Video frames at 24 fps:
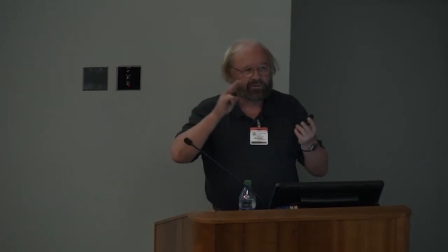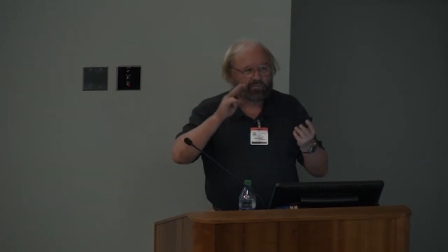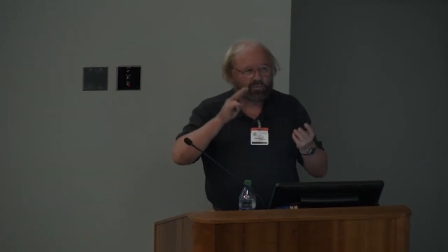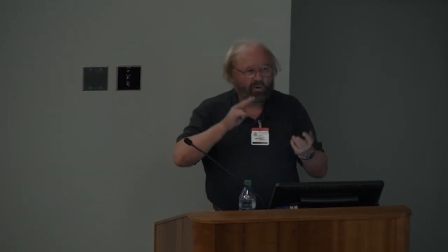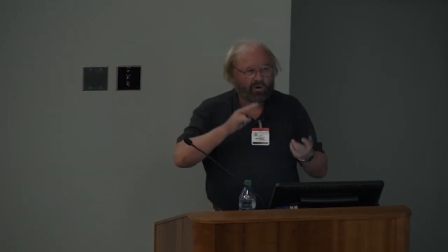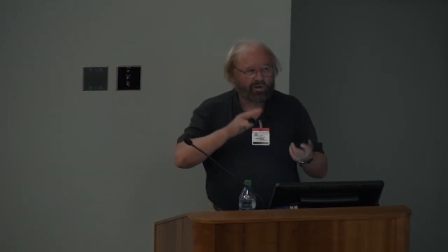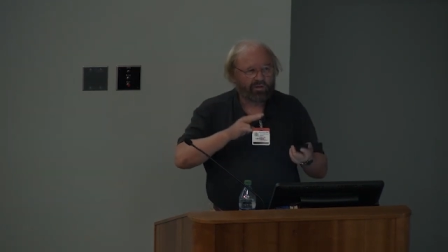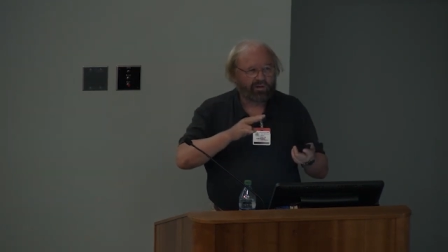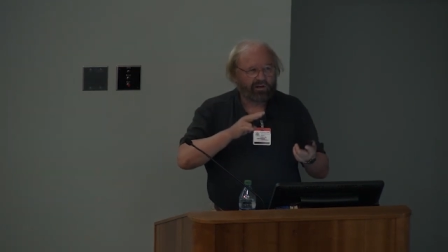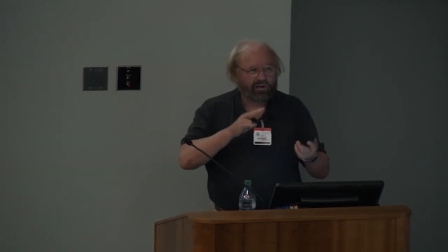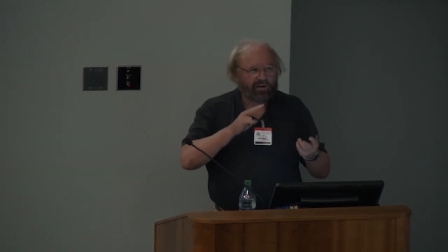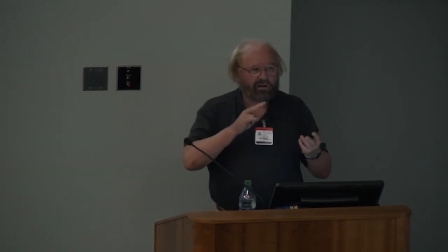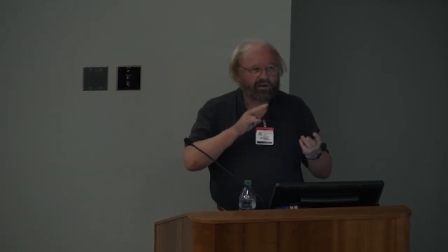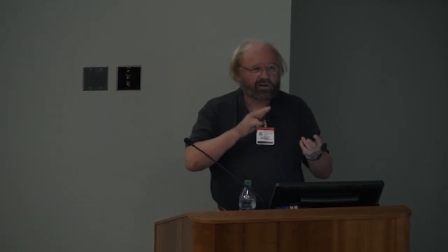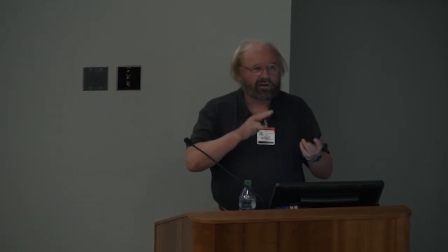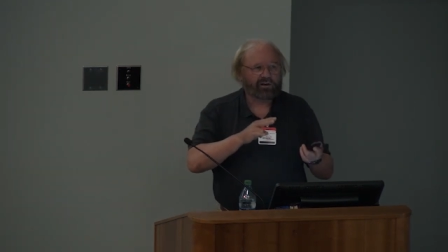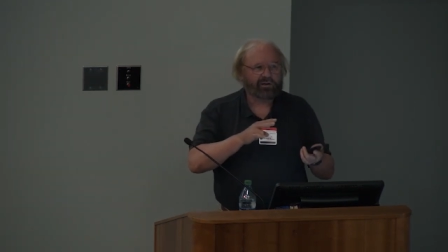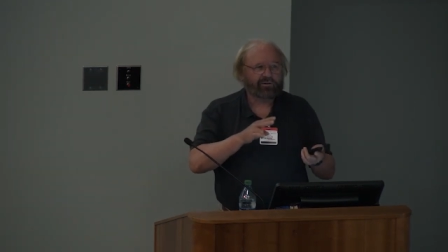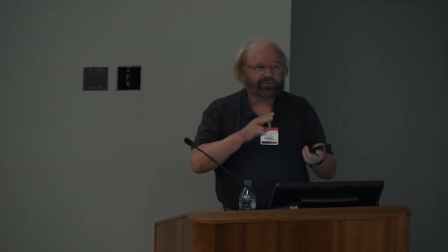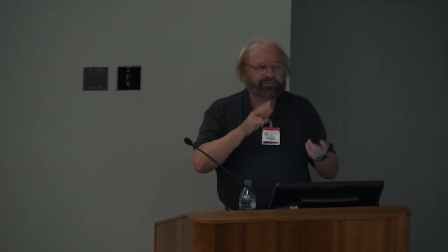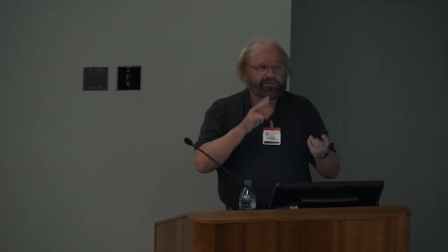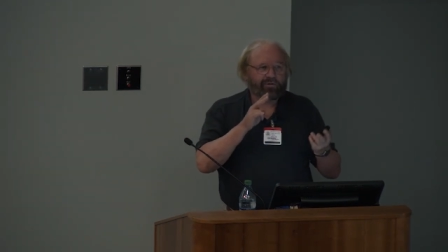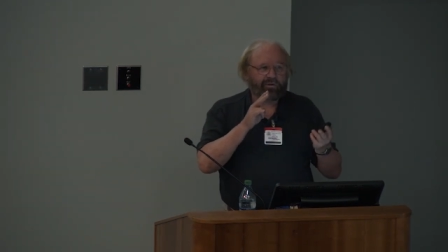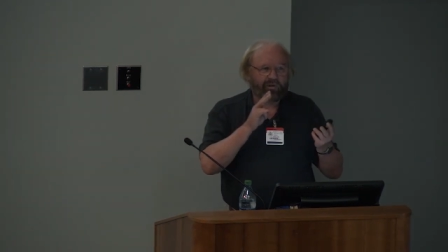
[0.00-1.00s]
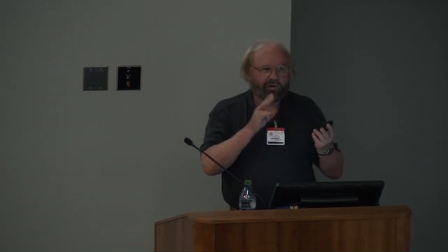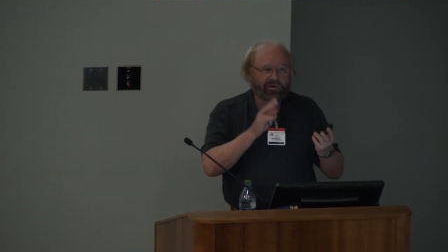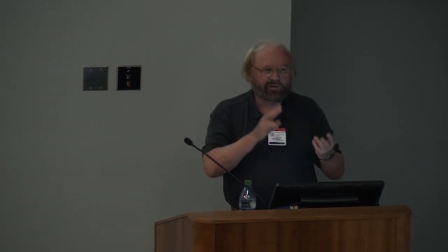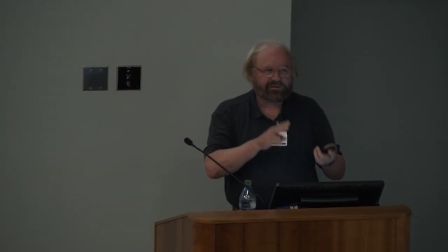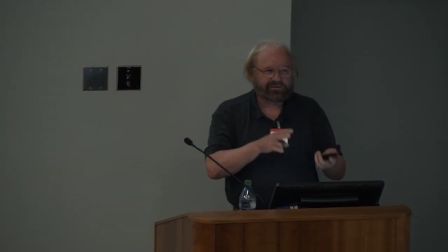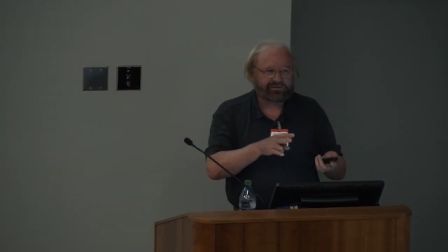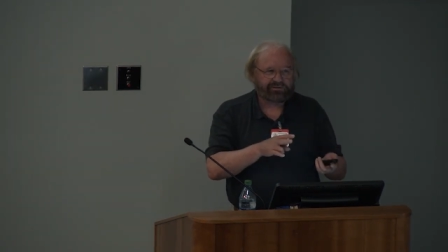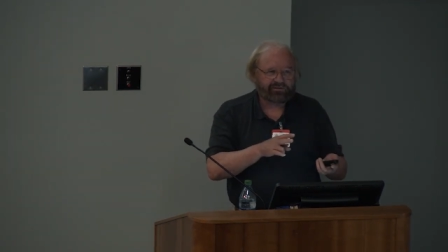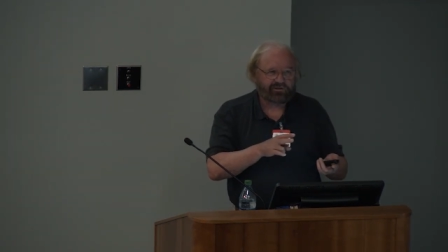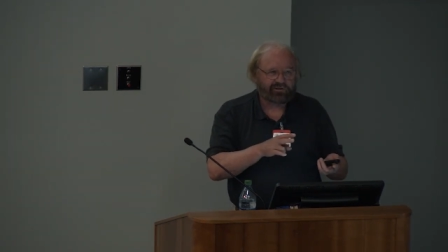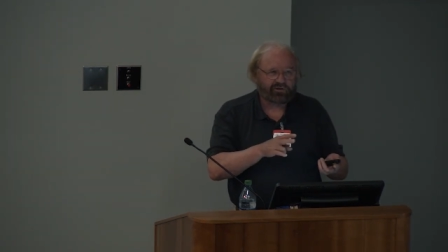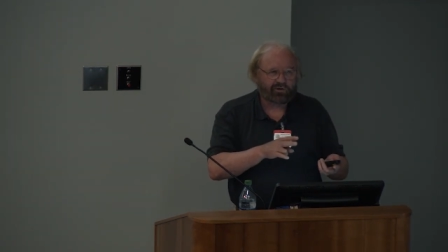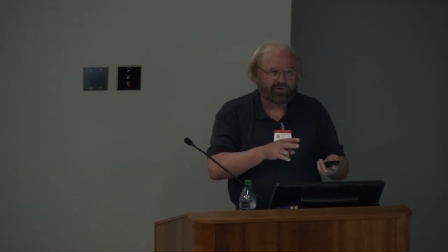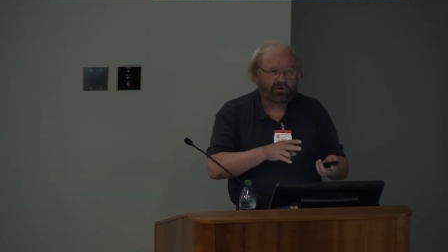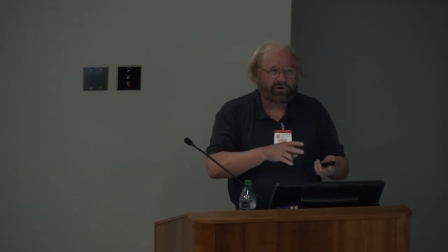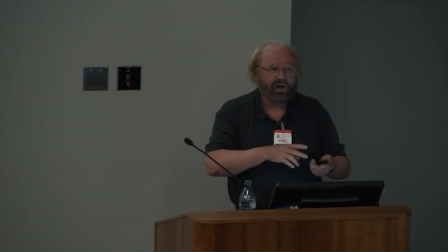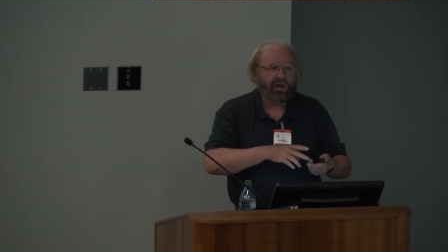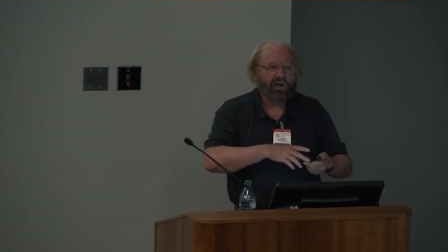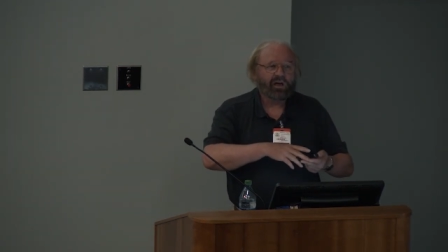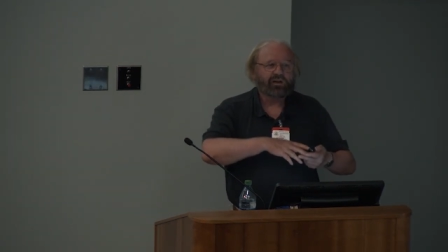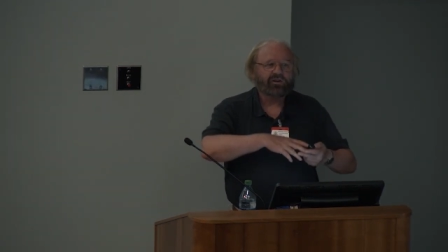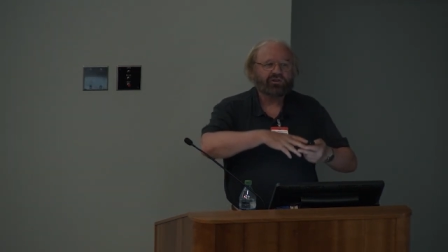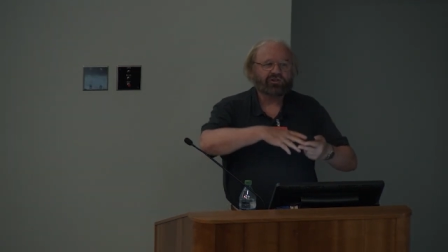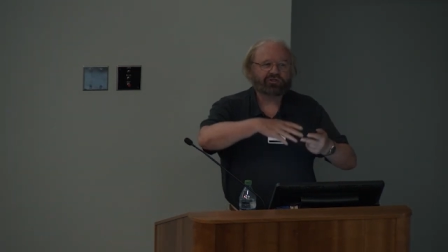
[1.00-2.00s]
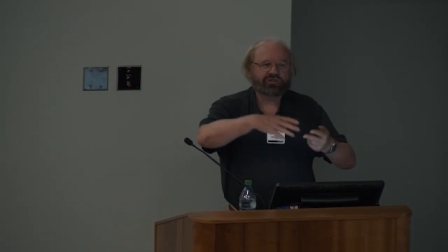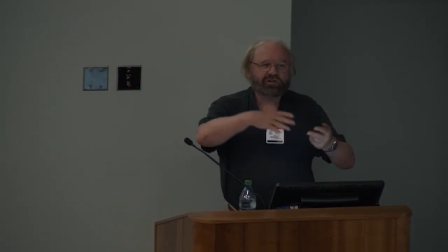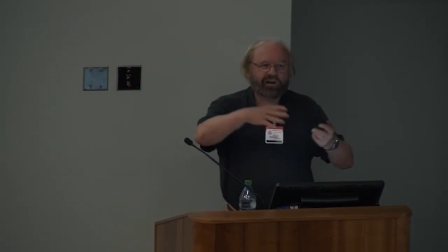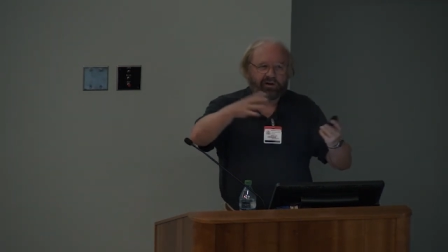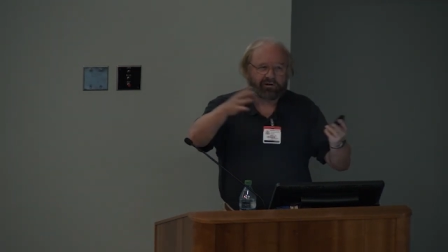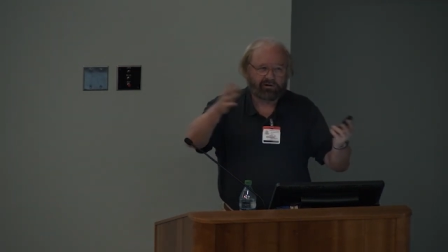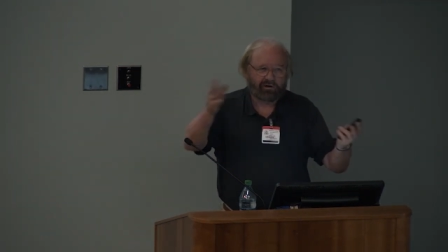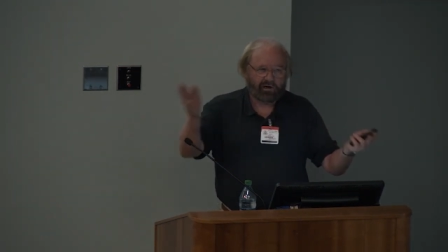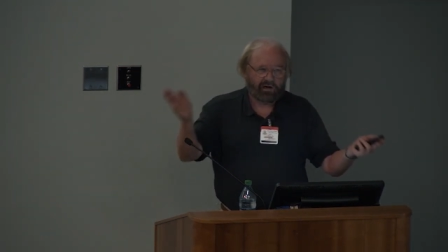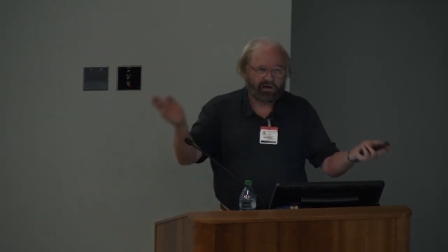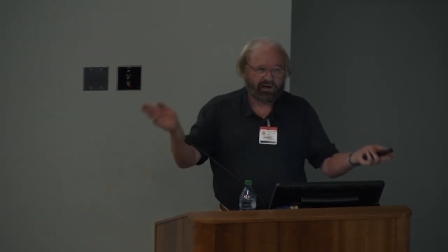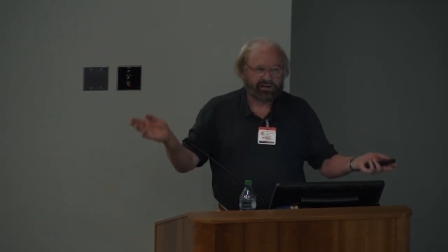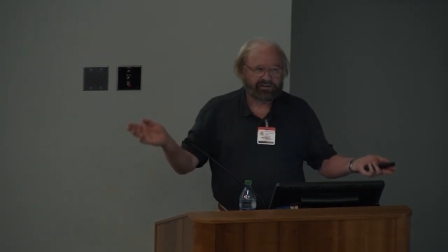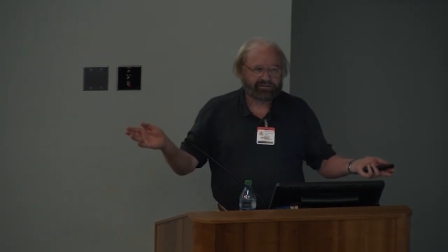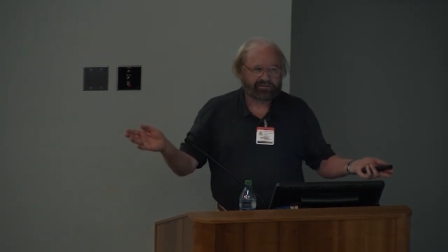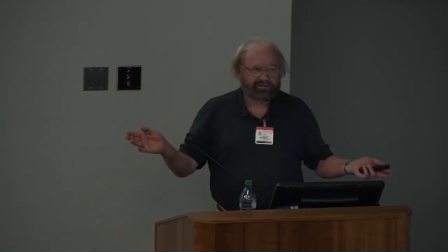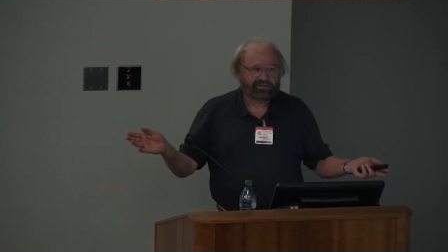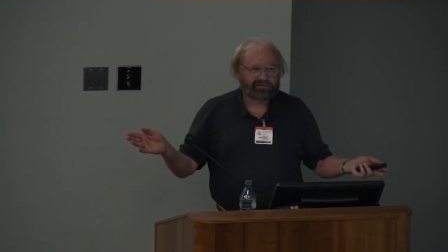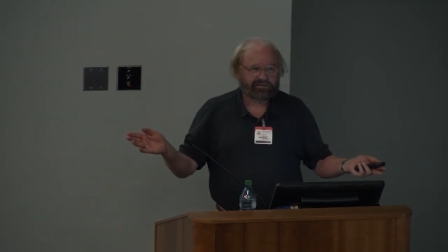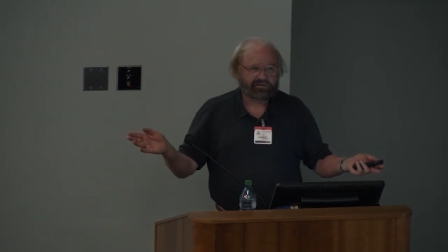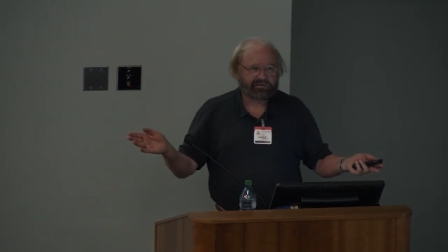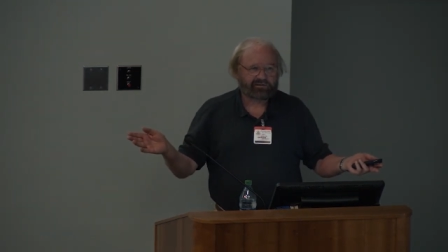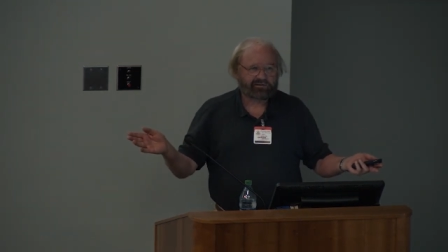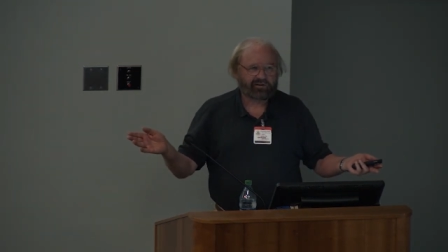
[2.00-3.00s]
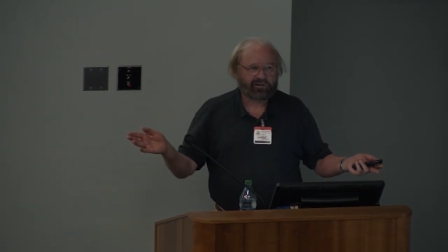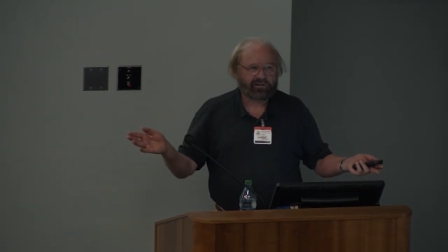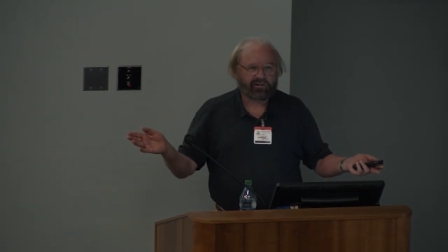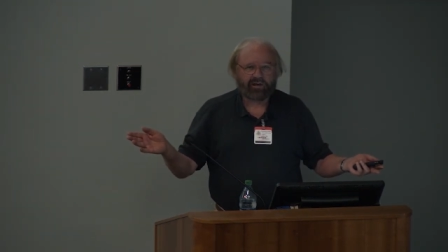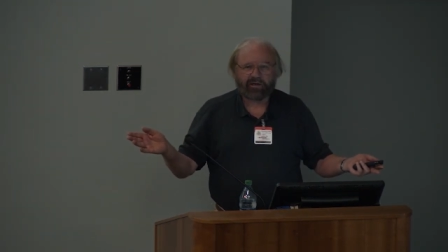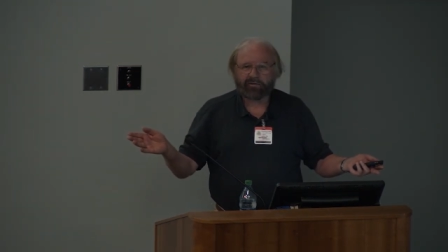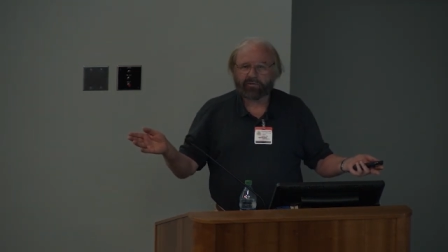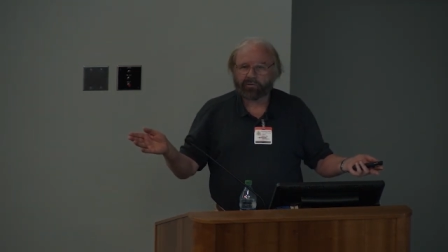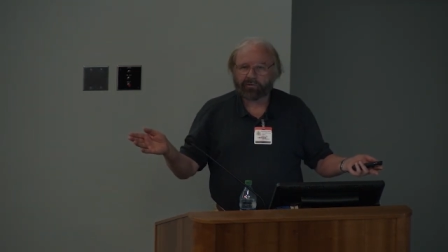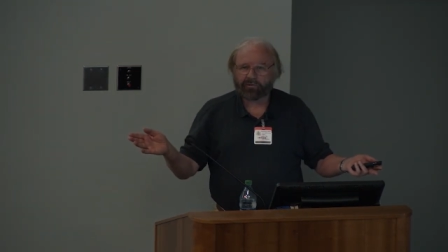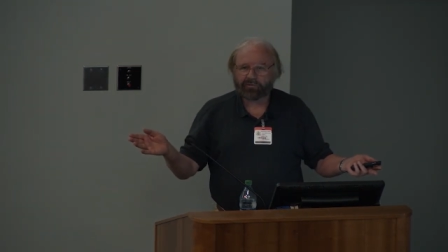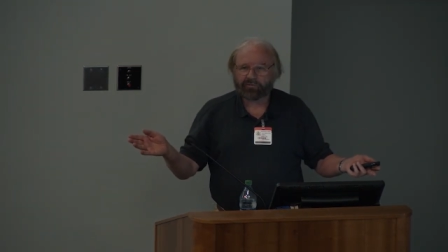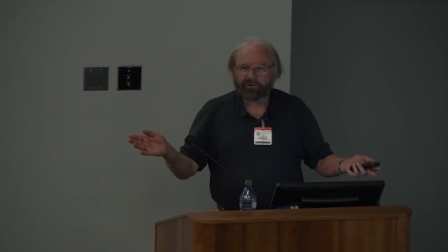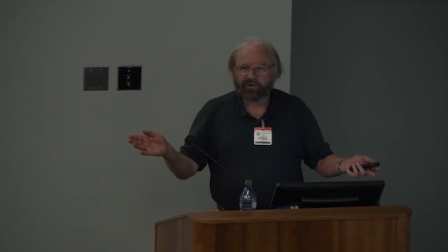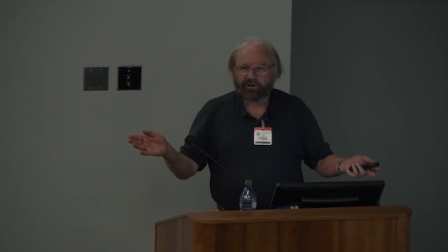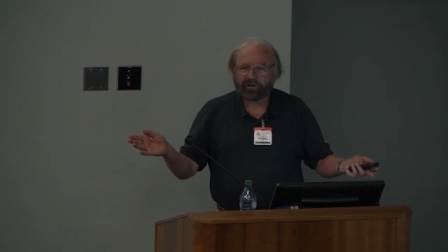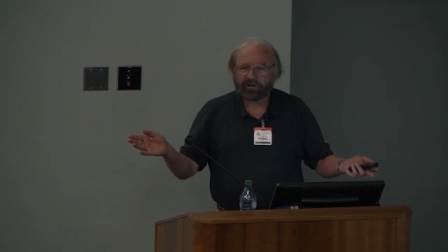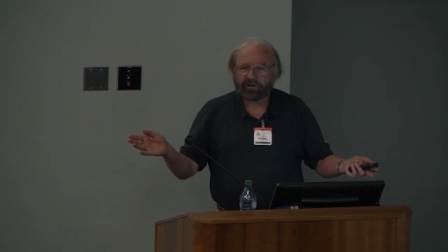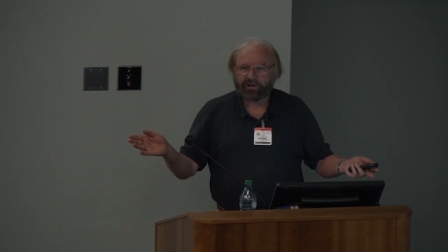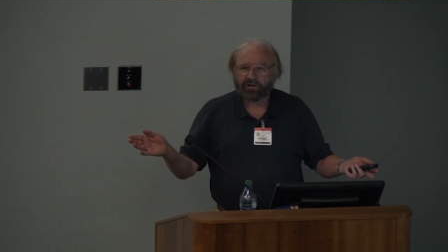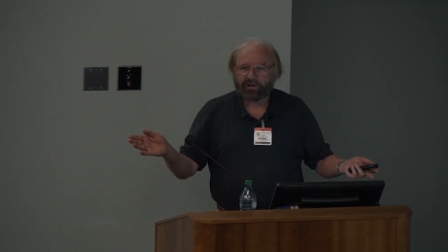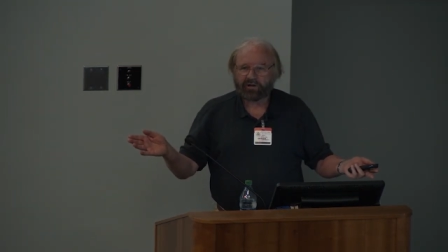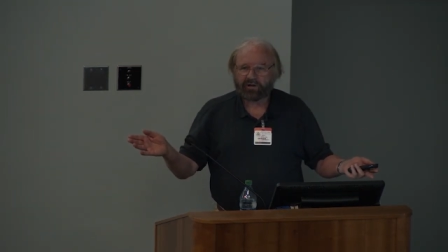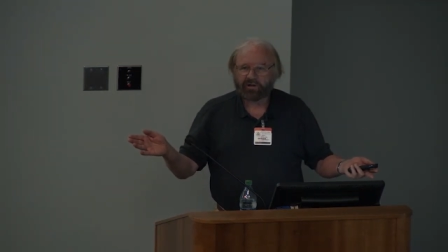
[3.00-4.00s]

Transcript: what they learn for those two generalizes to the other three